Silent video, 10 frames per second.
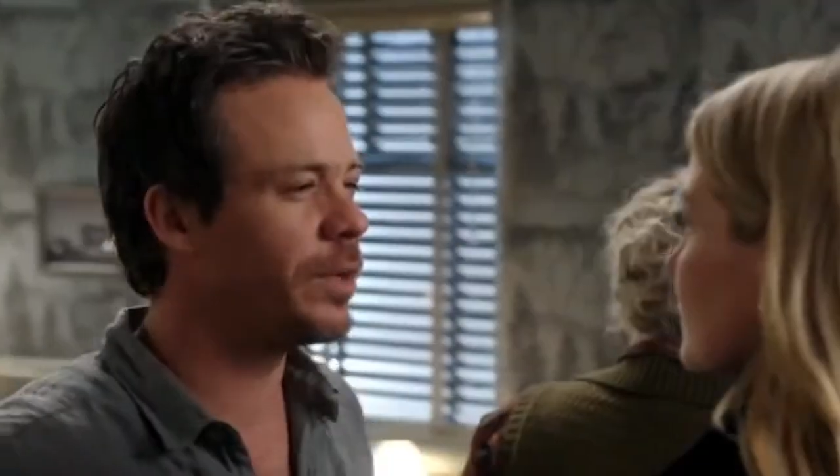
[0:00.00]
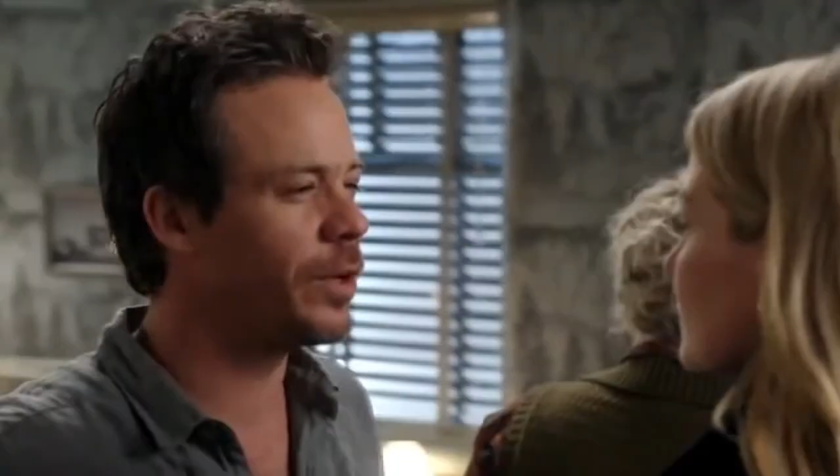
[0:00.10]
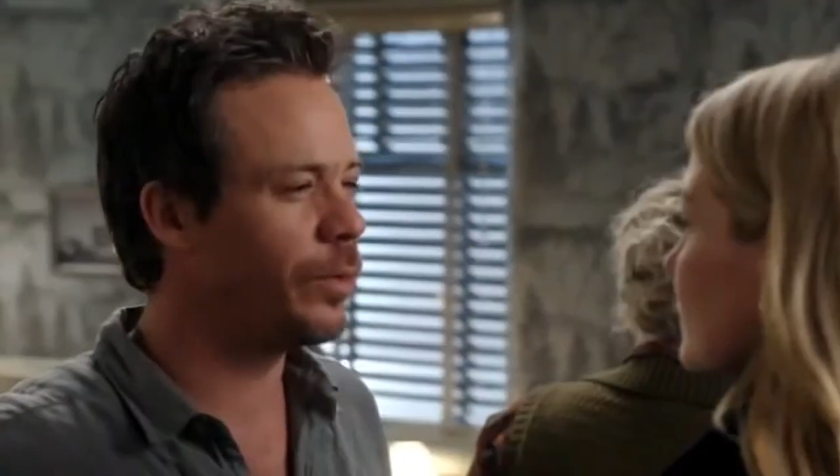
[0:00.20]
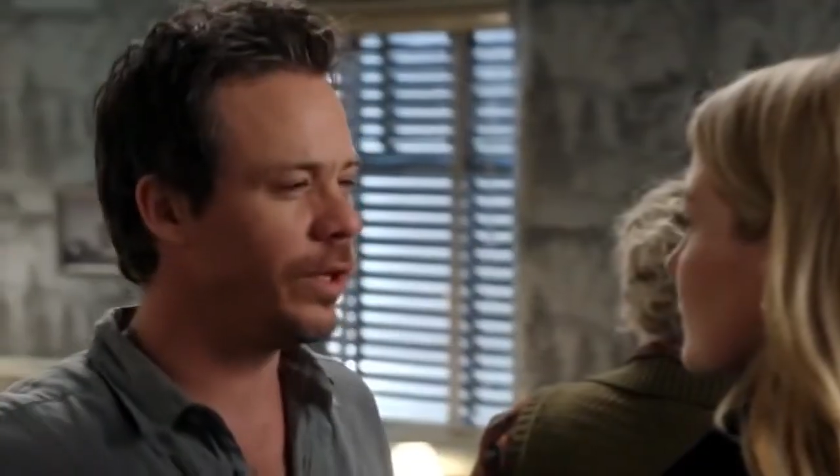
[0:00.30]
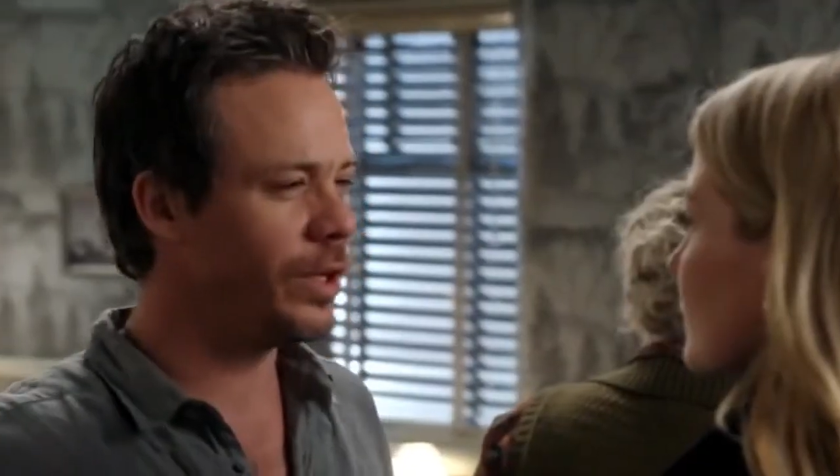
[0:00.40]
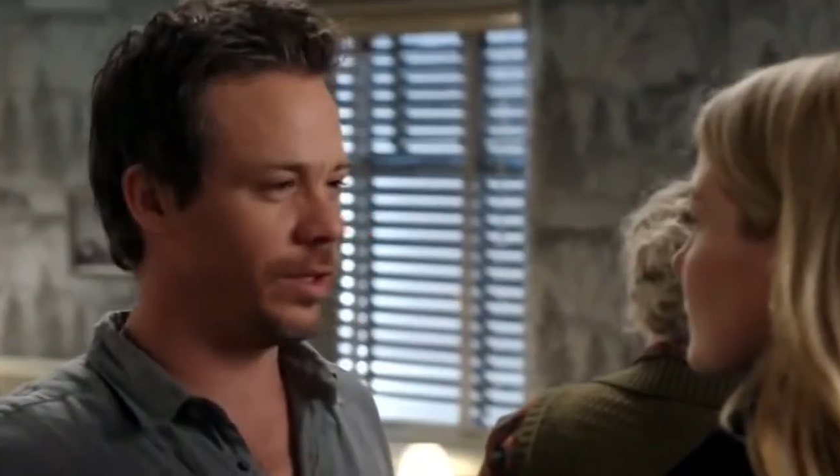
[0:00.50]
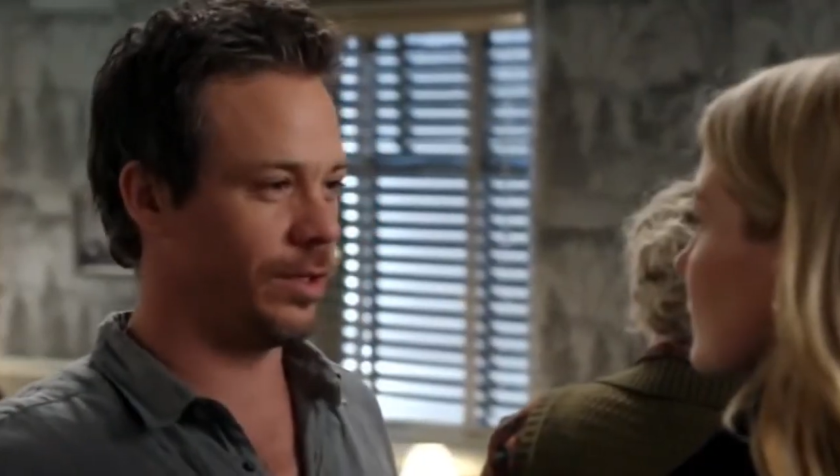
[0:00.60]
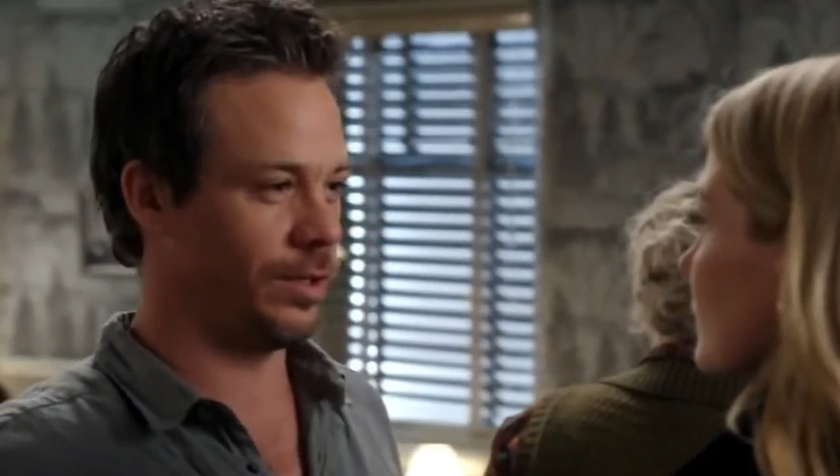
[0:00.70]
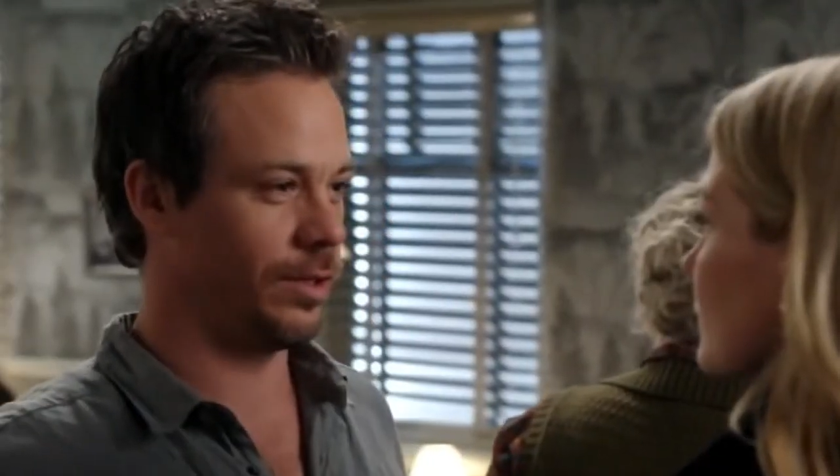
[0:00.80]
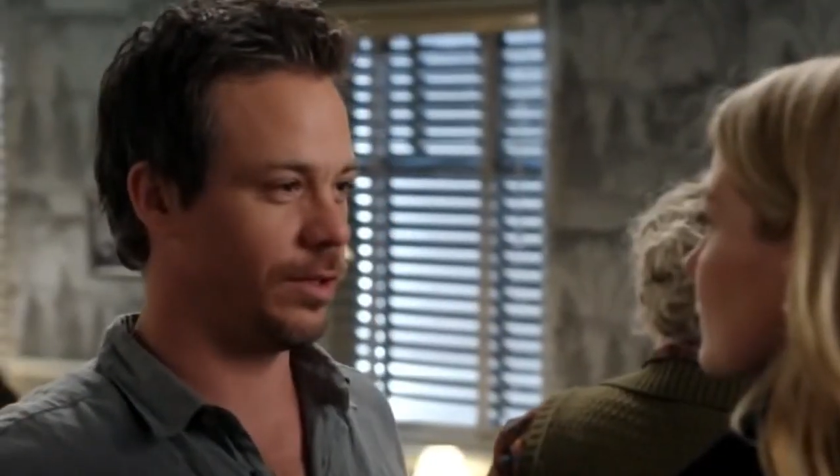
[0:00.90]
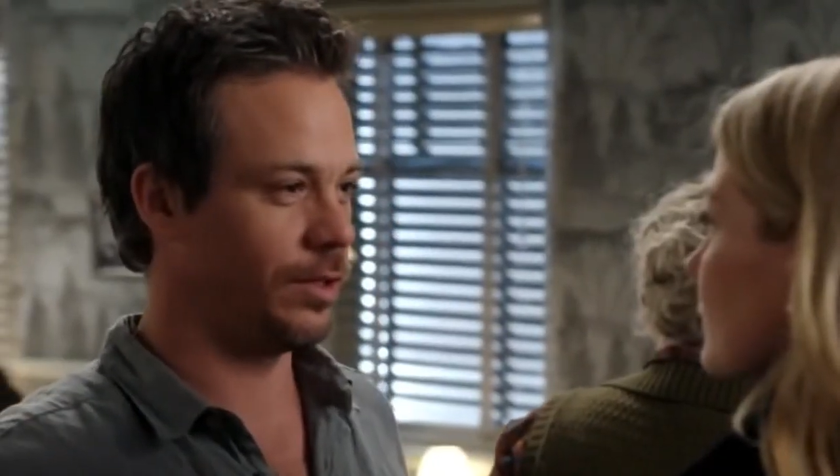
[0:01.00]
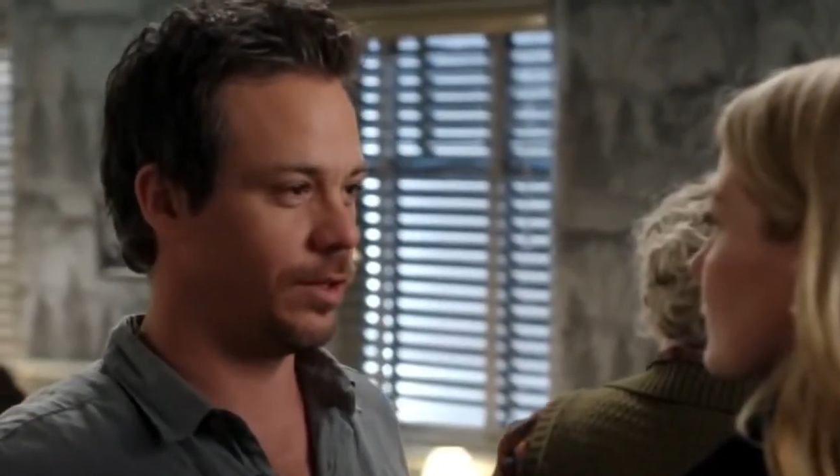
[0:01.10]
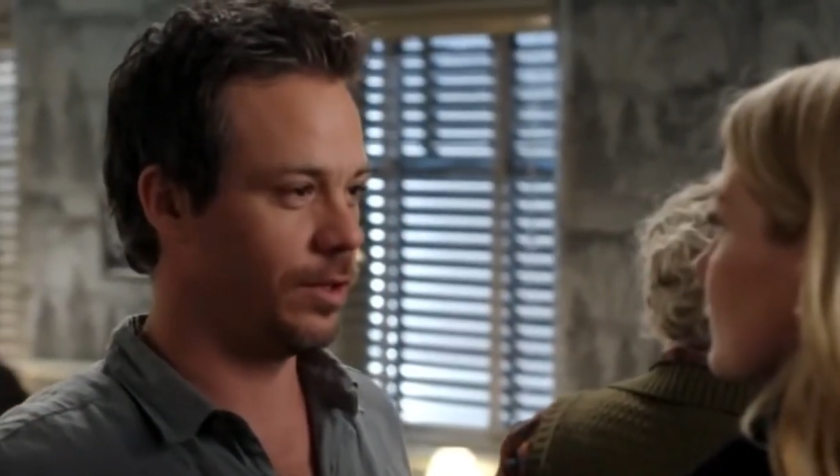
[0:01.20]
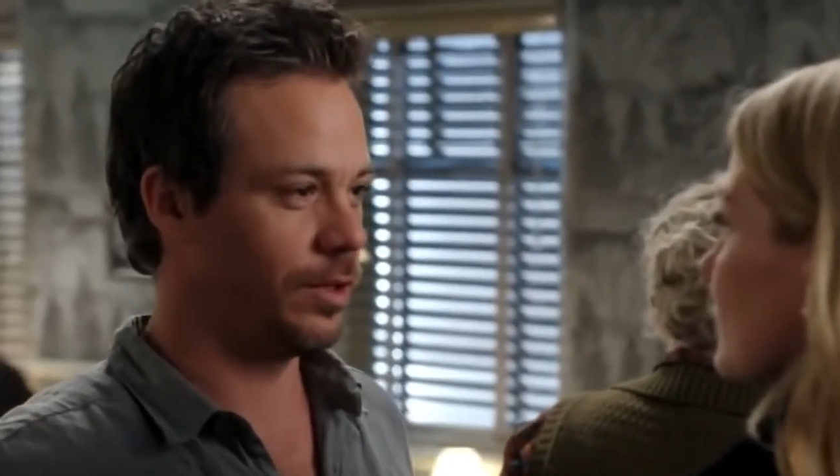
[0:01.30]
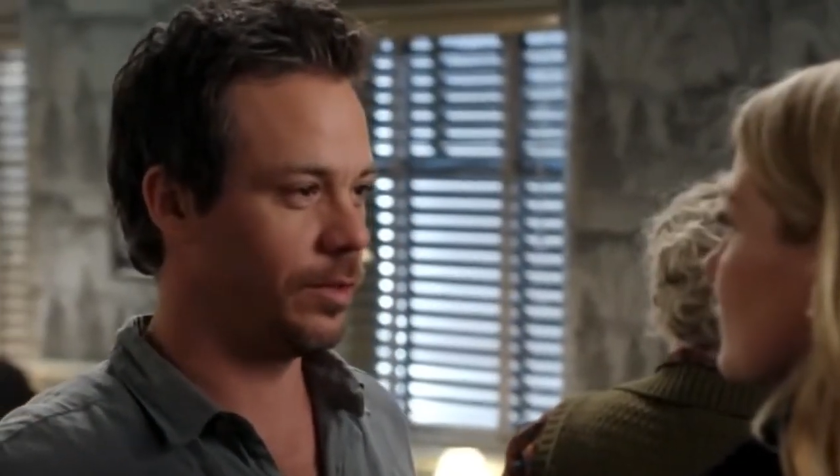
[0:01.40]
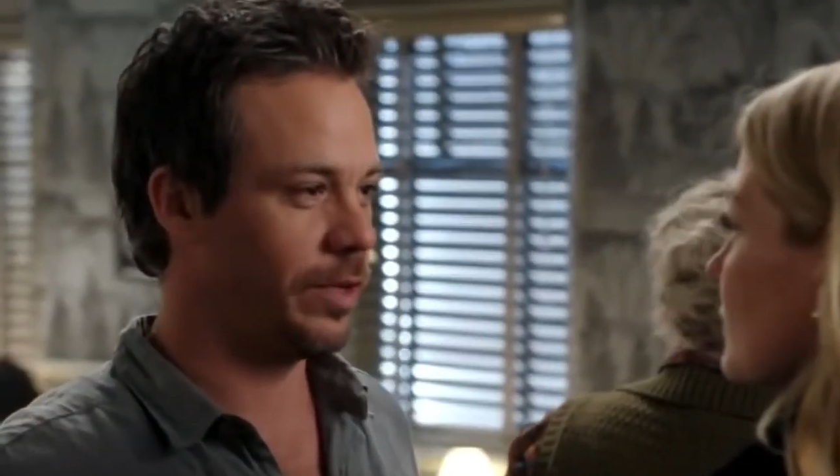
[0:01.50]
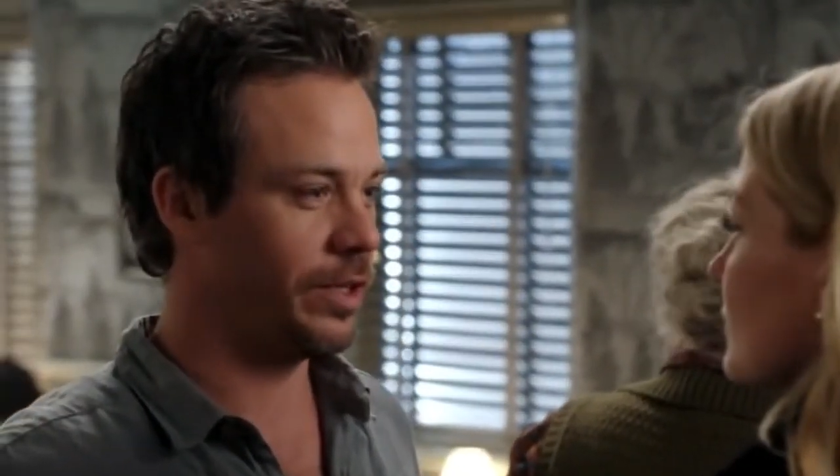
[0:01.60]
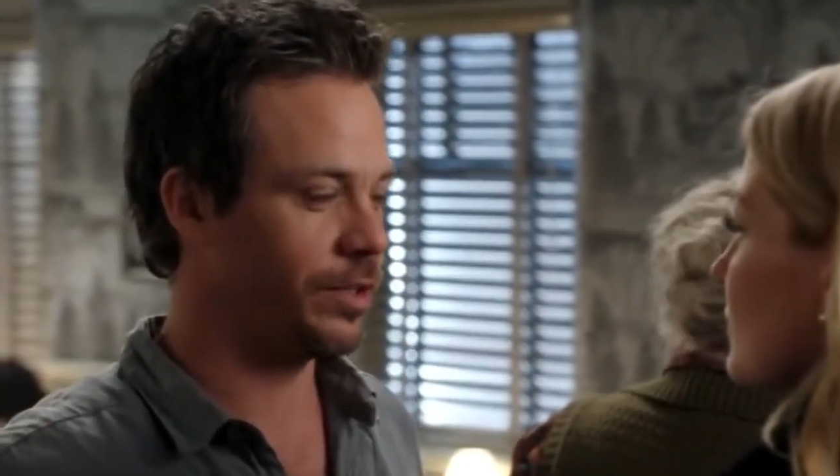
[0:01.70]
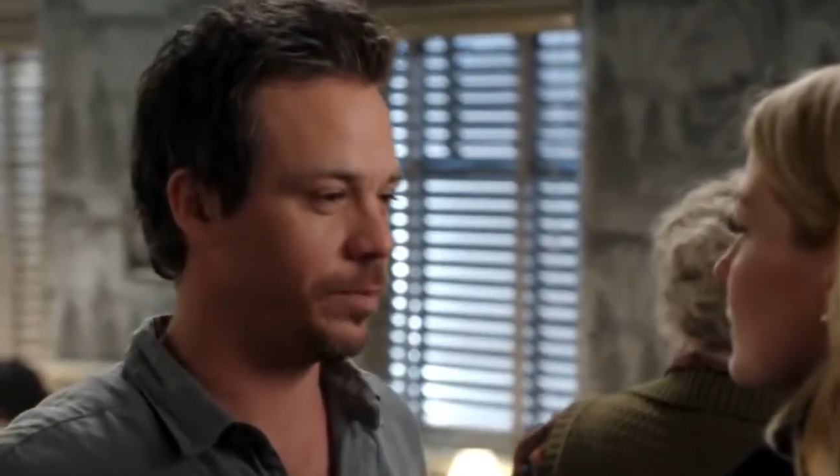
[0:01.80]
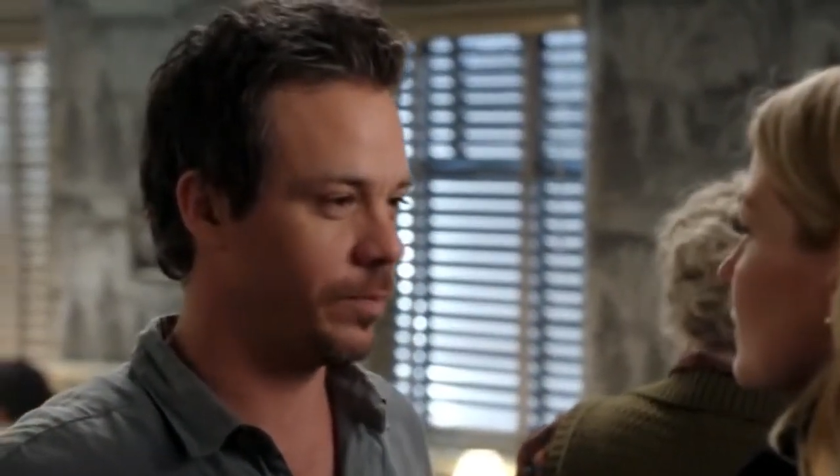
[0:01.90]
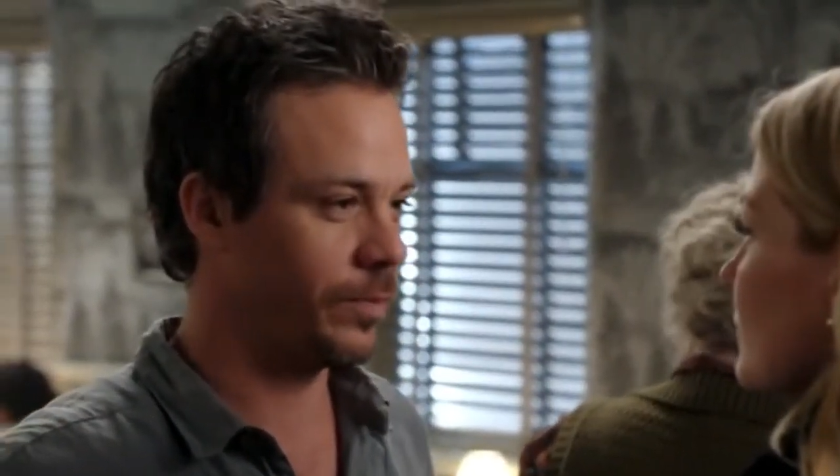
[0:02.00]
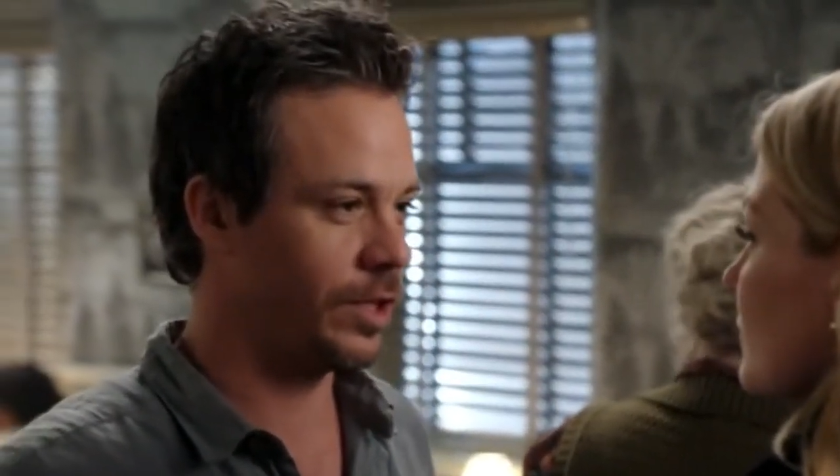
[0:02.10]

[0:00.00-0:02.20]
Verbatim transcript: And can we make some